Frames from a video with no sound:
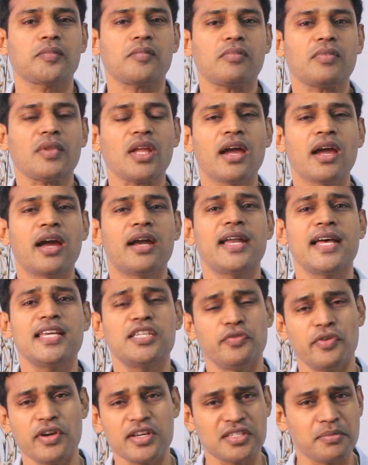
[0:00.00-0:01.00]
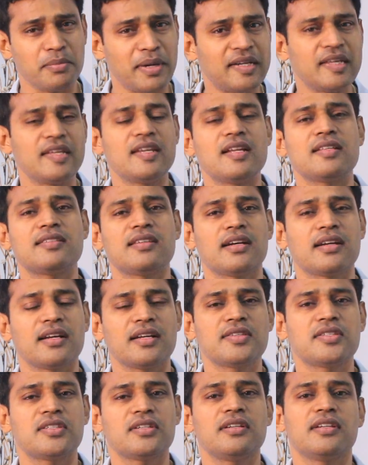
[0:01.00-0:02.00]
And as far as the materials are
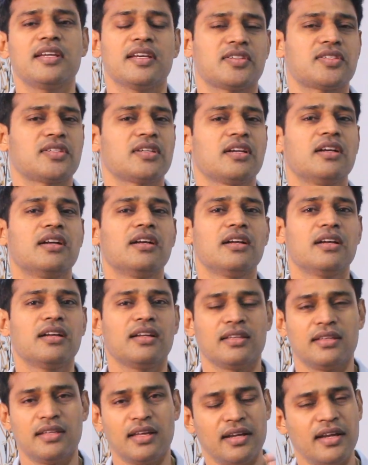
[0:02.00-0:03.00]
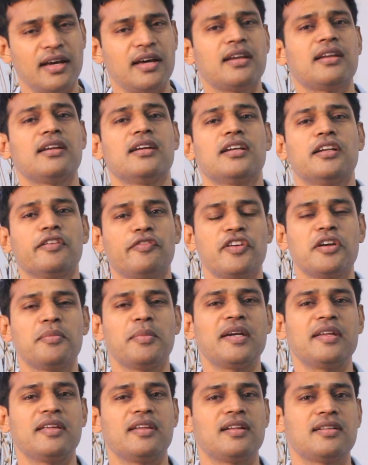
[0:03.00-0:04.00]
concerned, yes, there are different
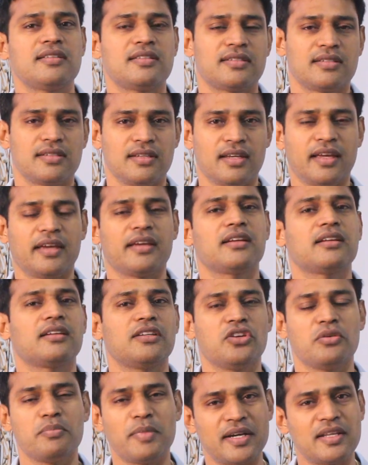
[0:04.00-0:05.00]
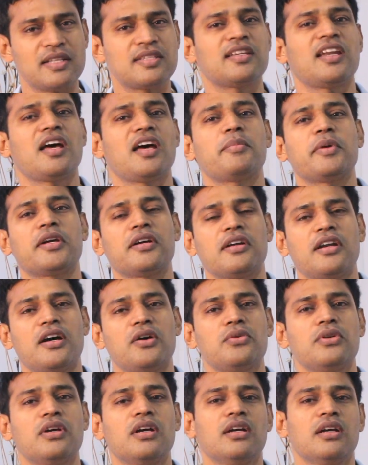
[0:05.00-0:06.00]
materials like your metal ceramic
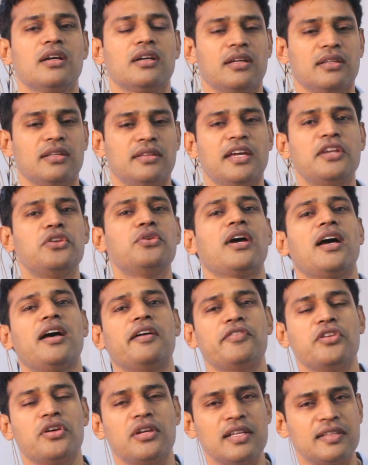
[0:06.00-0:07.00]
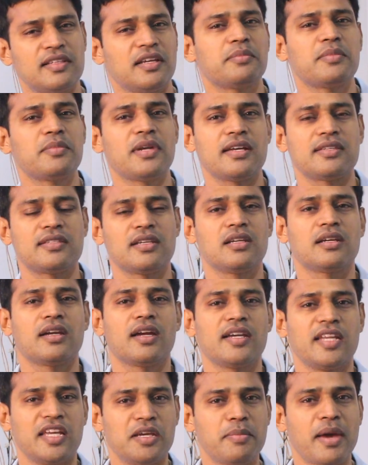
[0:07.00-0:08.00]
crown. Then you have your lithium
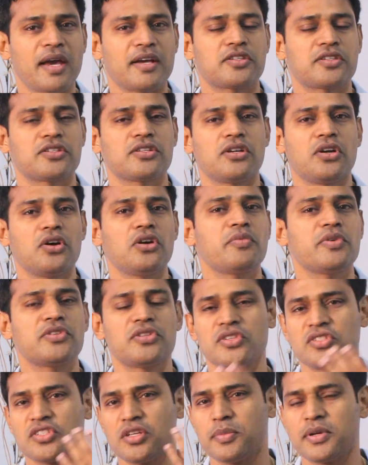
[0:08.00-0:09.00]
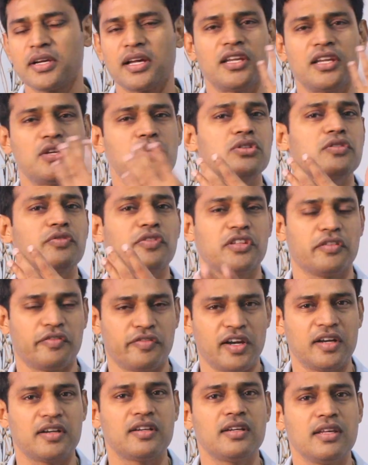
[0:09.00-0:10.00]
disilicate Emax crown, which is typically used for the
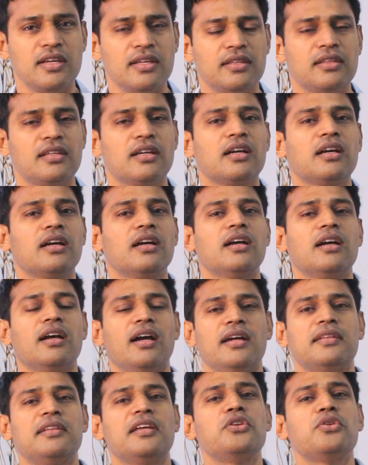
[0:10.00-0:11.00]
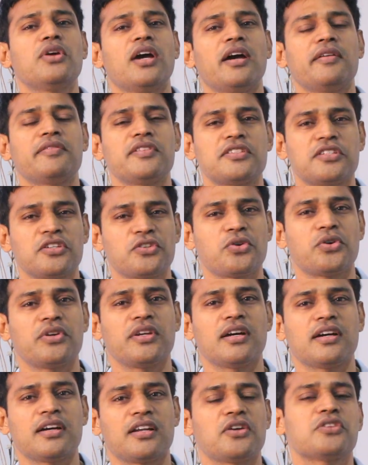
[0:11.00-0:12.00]
front teeth. And then you have the
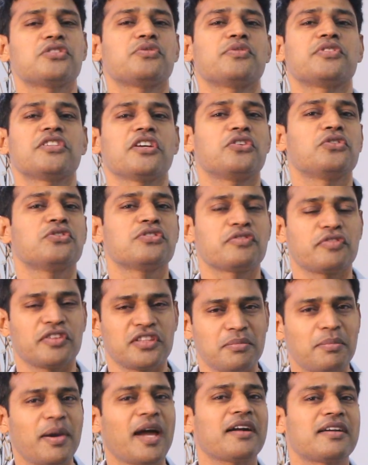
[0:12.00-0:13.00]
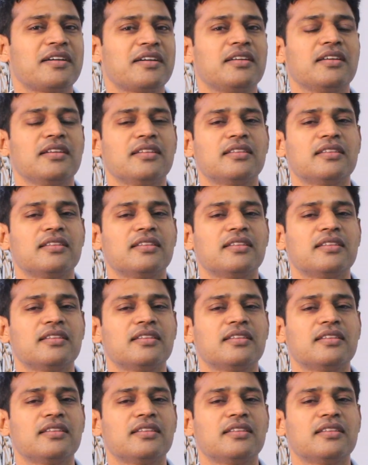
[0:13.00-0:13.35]
Zirconia crowns, which are used for the back teeth.